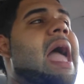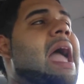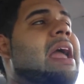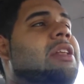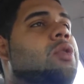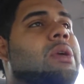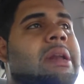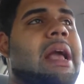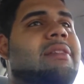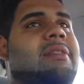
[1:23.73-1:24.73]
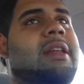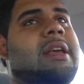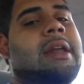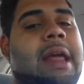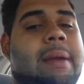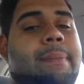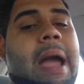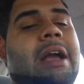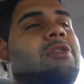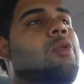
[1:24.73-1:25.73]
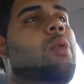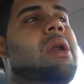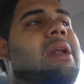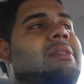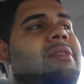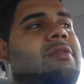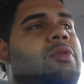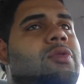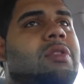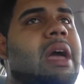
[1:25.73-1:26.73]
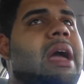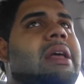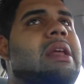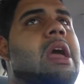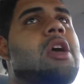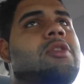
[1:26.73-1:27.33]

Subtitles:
and you can actually connect back to what it is that you said,